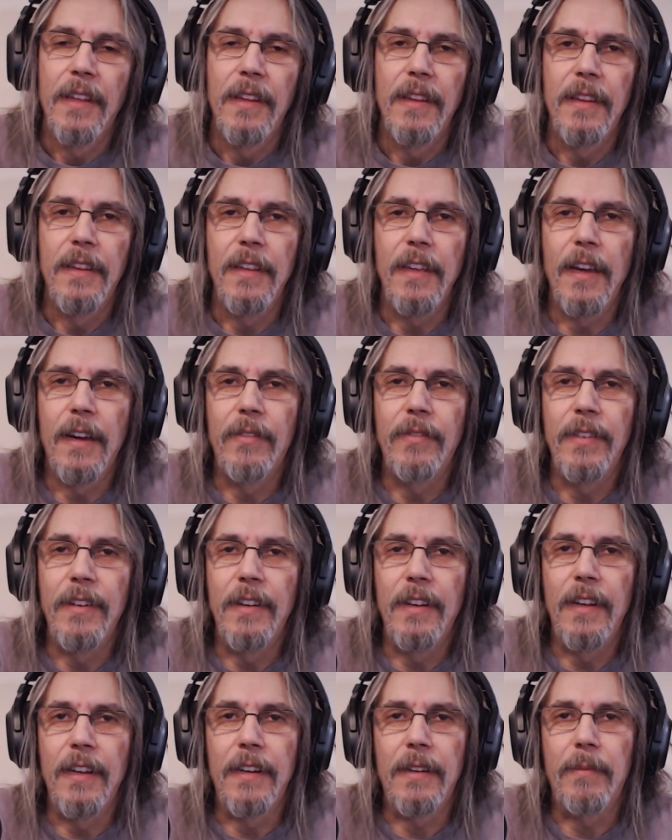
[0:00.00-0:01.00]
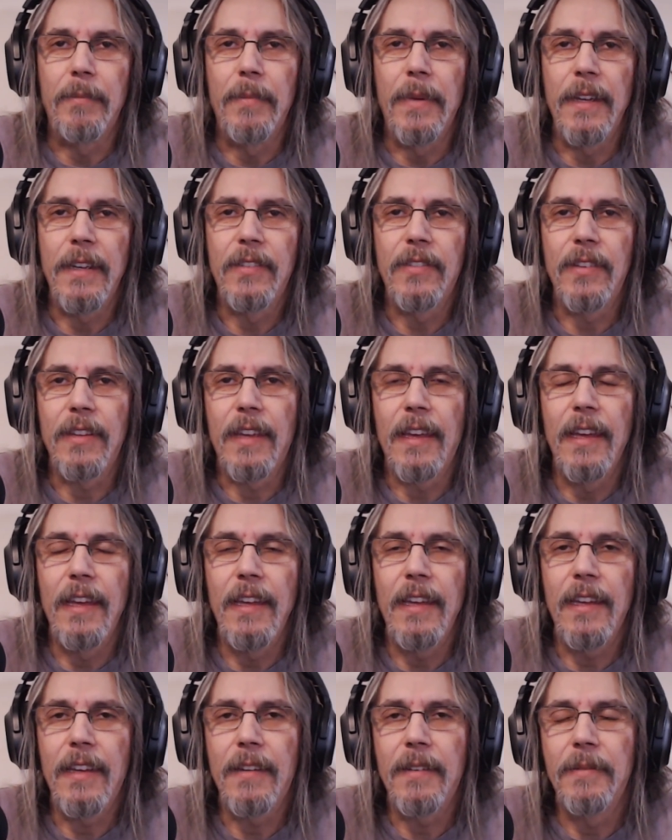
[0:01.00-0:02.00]
the oven that bakes the
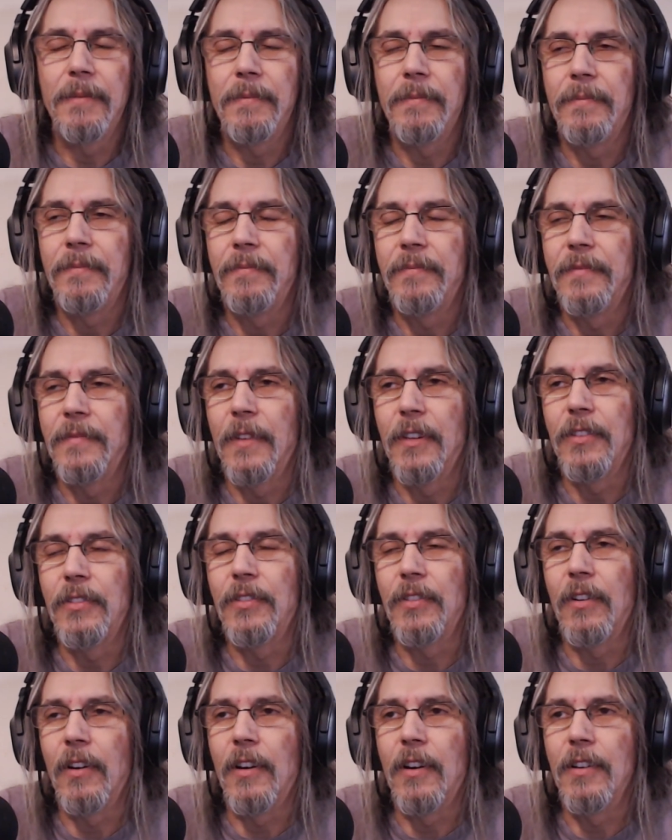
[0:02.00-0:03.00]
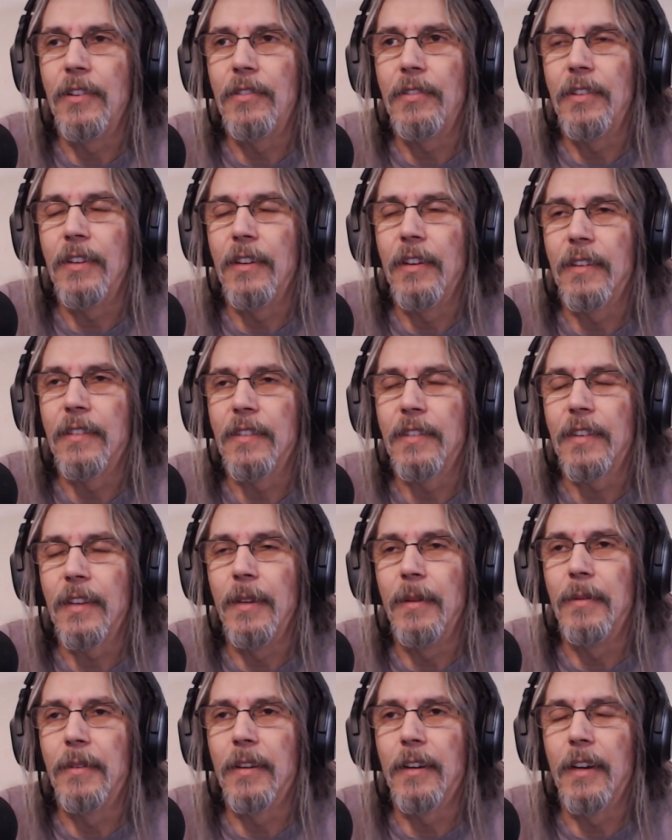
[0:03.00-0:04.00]
cake, does your laundry at the
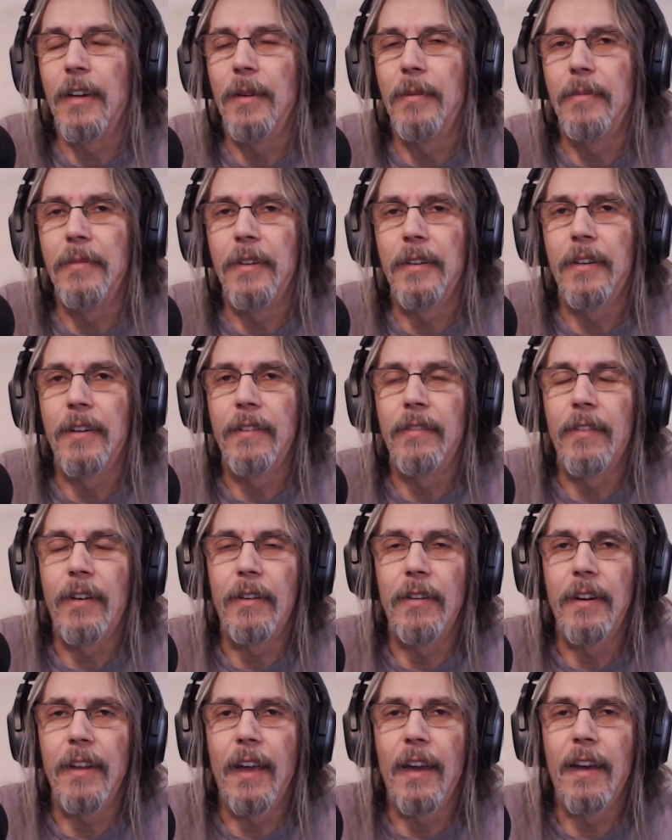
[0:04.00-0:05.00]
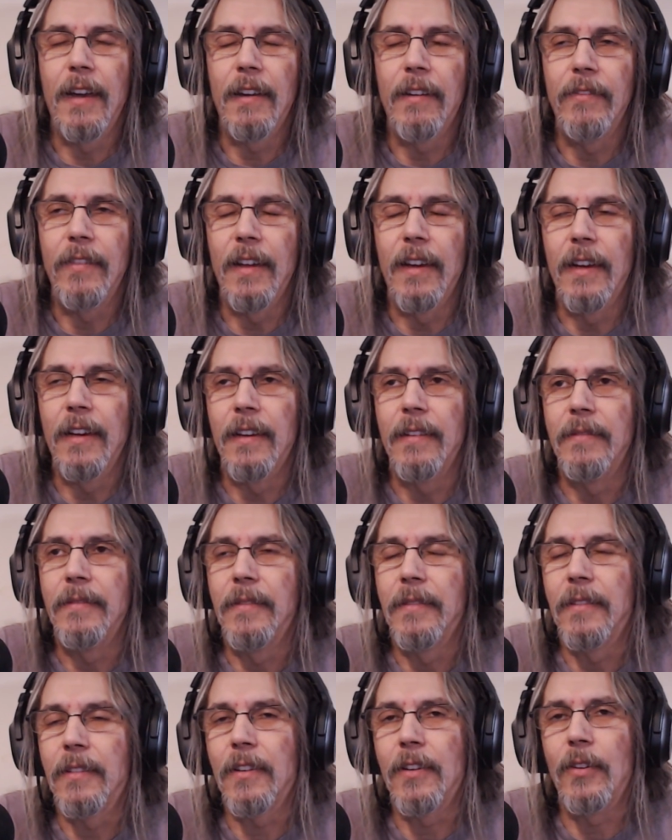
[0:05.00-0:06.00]
same time. You know, I've already had that.
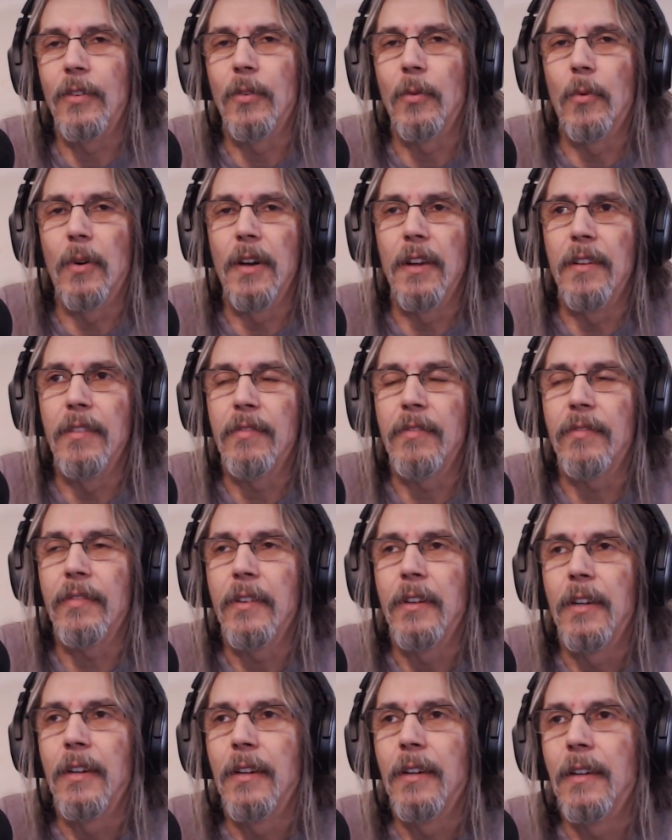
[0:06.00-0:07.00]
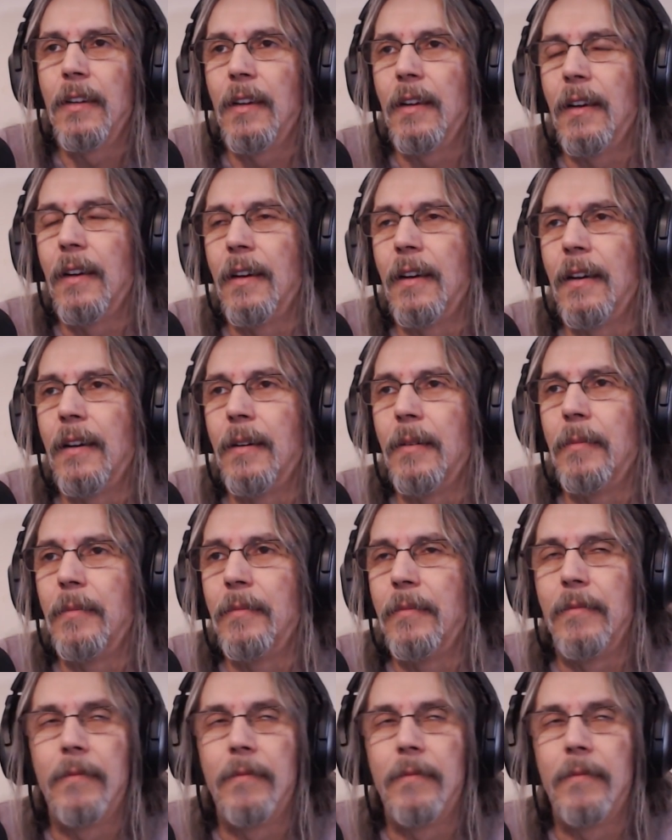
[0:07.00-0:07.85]
Called a wife. Okay.